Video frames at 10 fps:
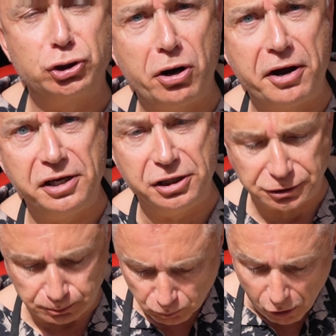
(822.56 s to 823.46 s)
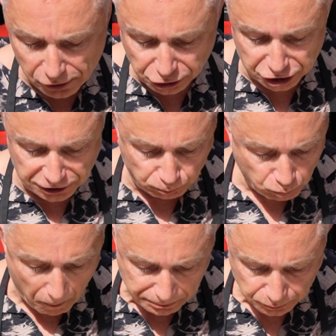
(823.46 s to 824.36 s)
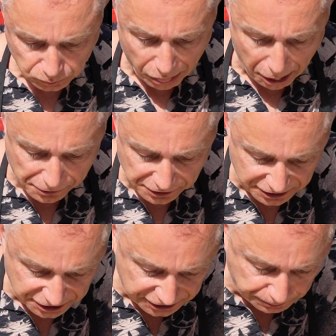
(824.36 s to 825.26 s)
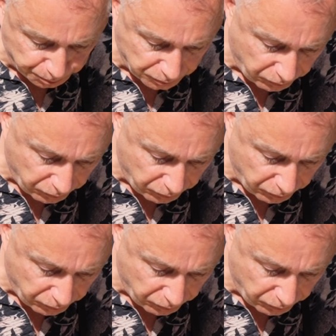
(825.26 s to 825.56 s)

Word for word: to try this. Honestly, I can't again.